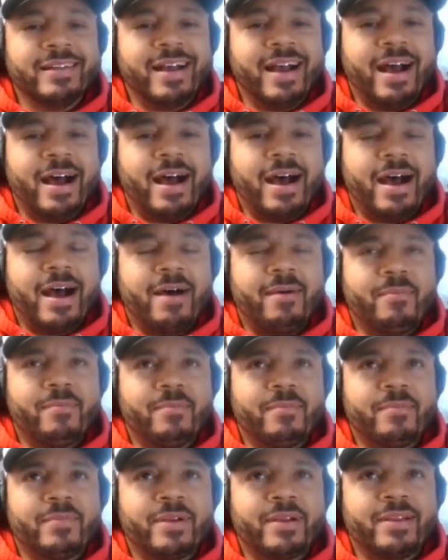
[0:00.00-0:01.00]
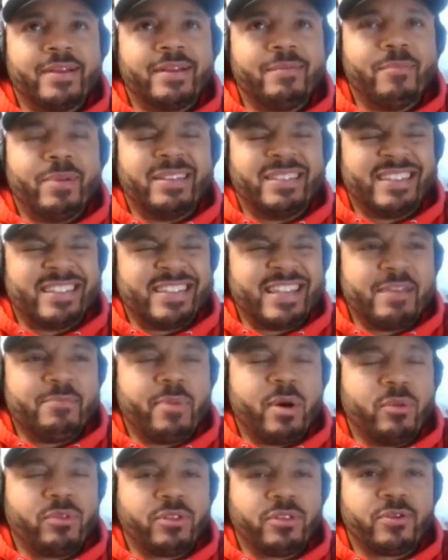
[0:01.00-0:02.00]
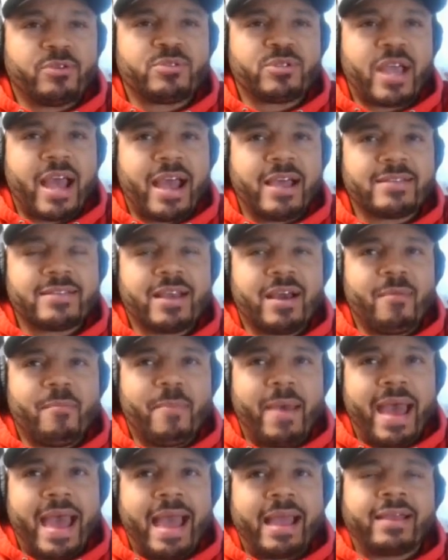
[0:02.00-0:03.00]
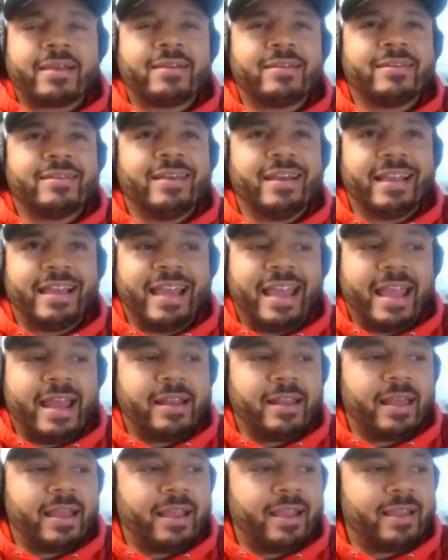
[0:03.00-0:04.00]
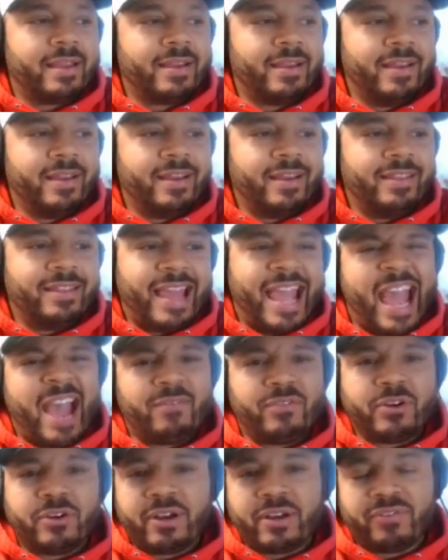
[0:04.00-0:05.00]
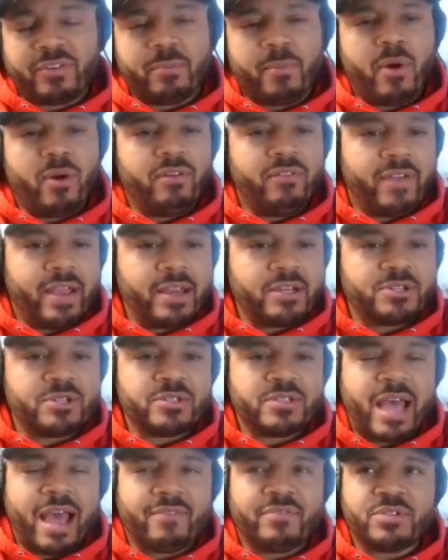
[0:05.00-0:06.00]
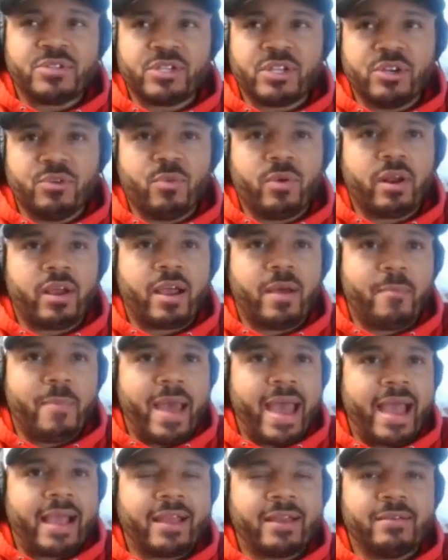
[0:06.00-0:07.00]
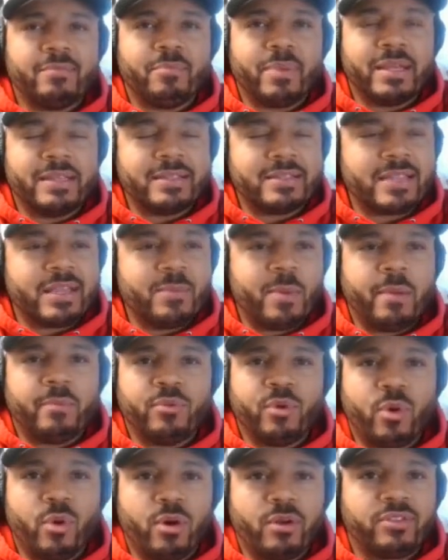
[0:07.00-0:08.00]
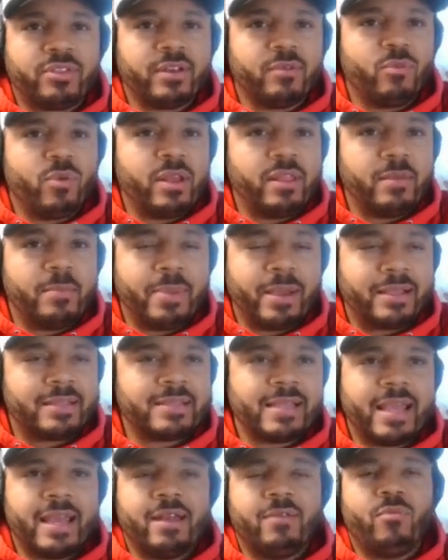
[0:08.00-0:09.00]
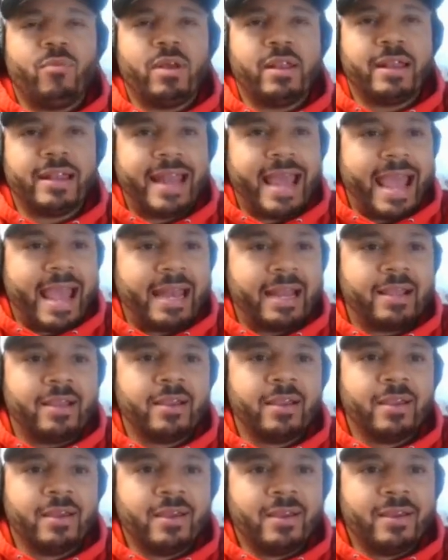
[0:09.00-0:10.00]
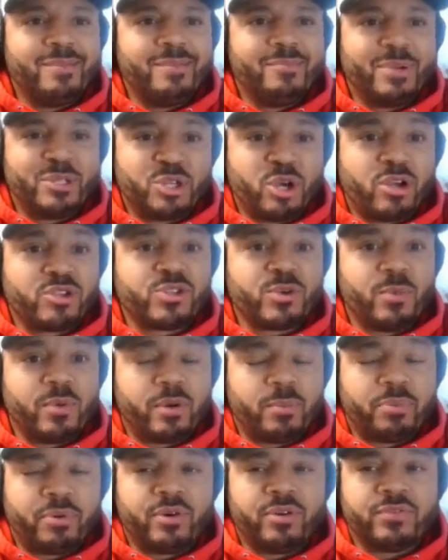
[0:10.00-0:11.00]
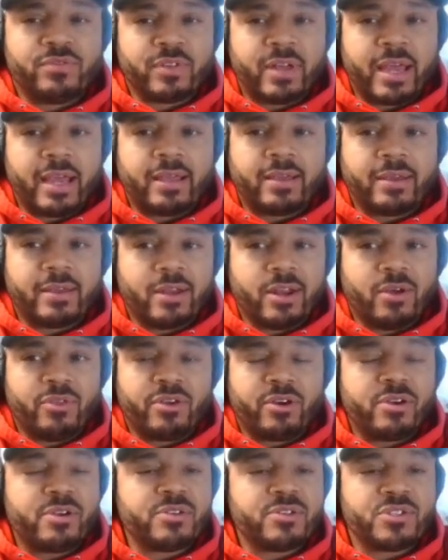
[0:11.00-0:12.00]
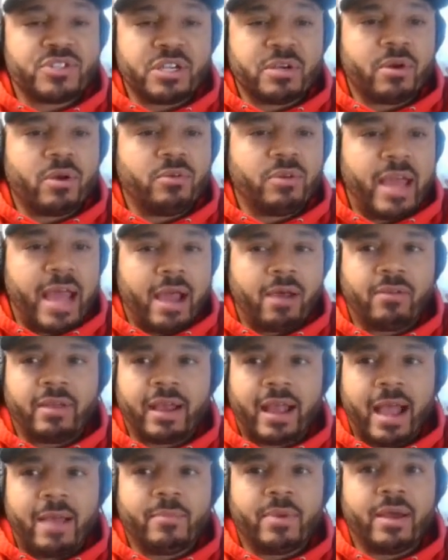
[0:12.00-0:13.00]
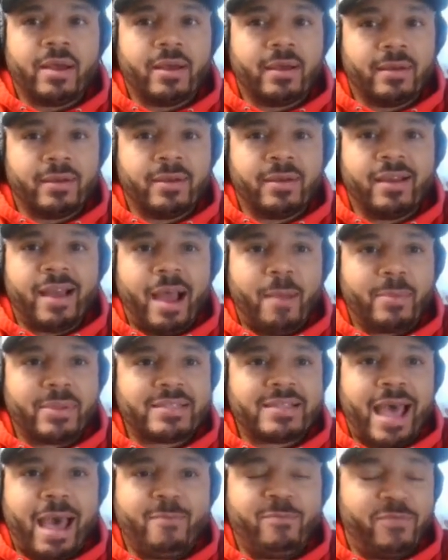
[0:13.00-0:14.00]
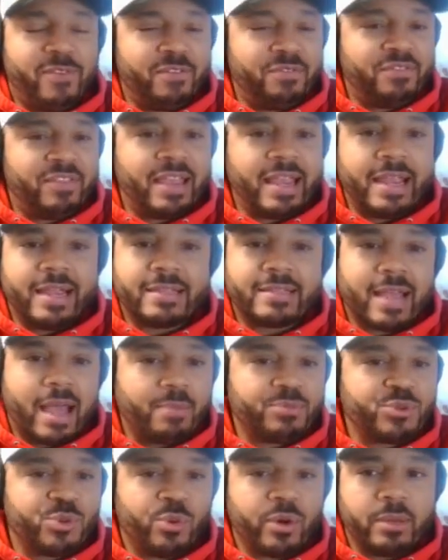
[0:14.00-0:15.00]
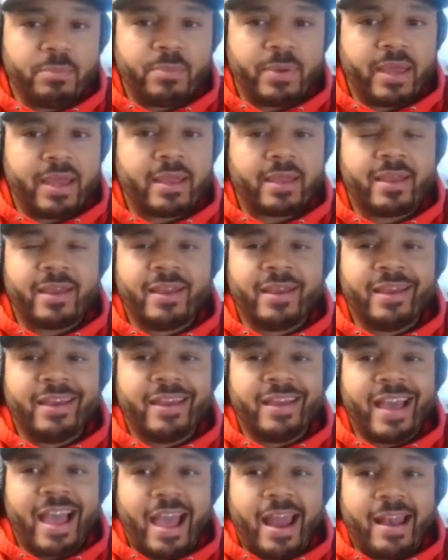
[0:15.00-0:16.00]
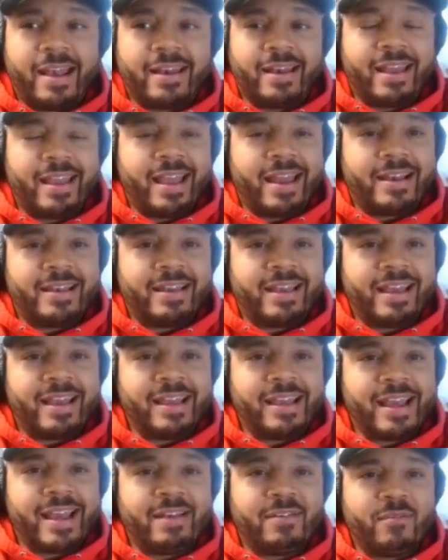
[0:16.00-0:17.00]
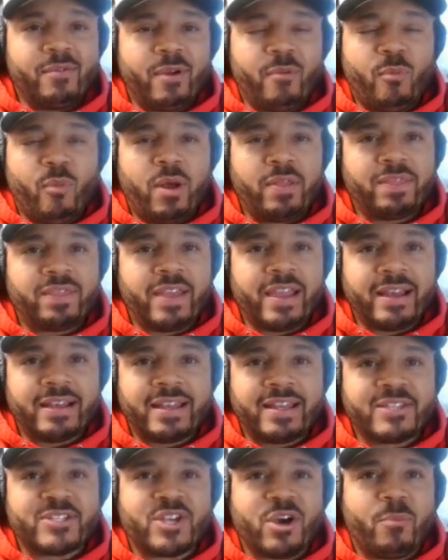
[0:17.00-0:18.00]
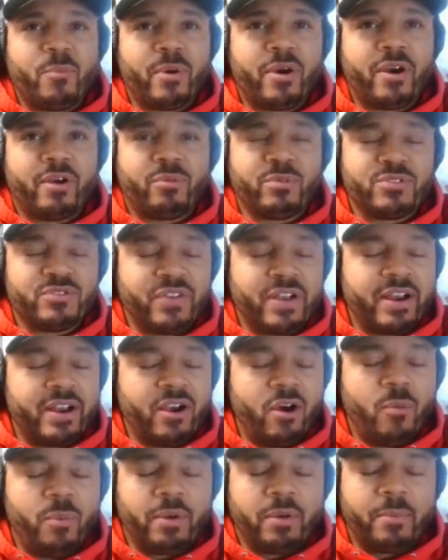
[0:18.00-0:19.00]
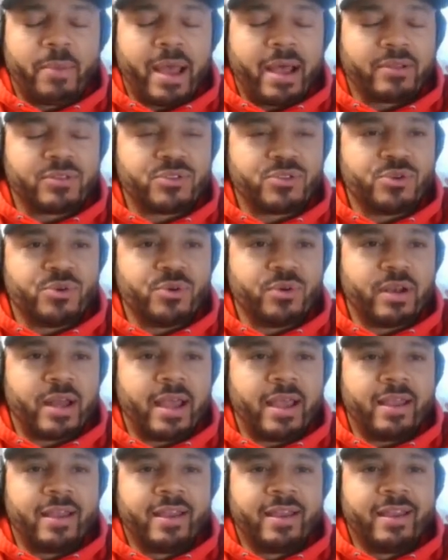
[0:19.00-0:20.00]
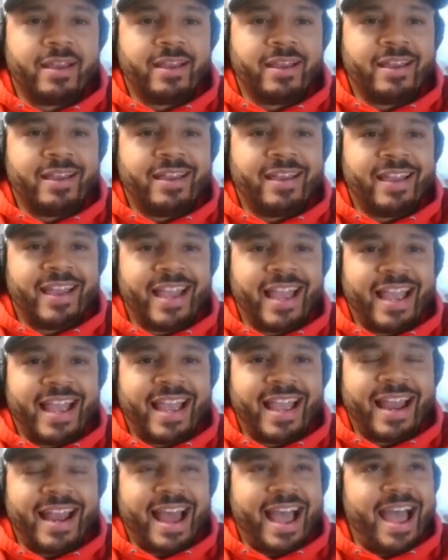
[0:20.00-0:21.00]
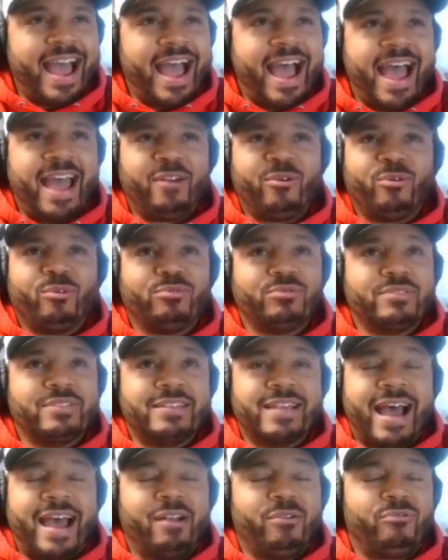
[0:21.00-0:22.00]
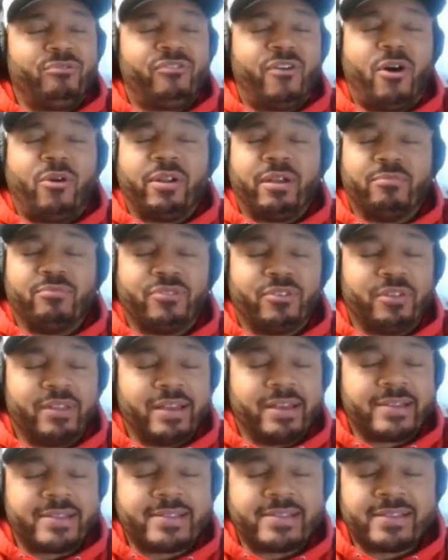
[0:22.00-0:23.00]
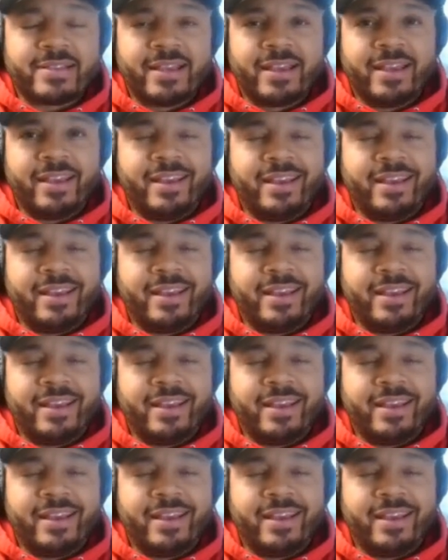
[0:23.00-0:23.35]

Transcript: But to see both of those guys come back again, like, they have their different motivations. Obviously, you want to come back and beat the team up north and win the Big Ten and win a natty, but you also want to prove, like, you know, there is zero doubt. Like, I'm a top 15, top 20 pick. And one thing Denzel Burke was very open about too. And I don't fault him for this.